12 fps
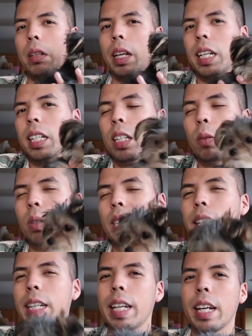I guess they weren't
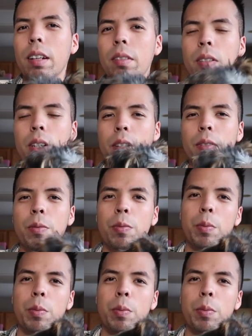taking care of her